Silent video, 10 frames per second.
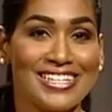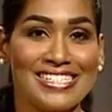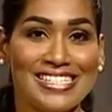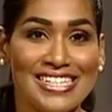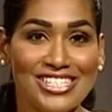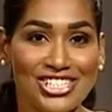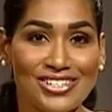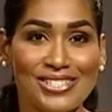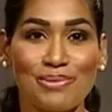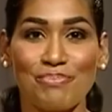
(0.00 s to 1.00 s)

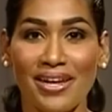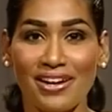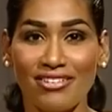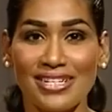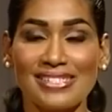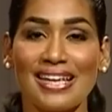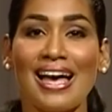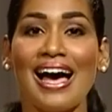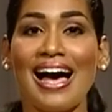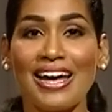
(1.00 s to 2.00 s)
teachers, parents,
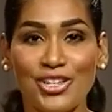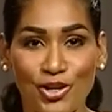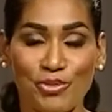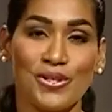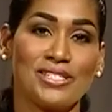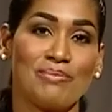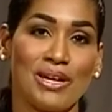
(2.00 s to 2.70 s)
and community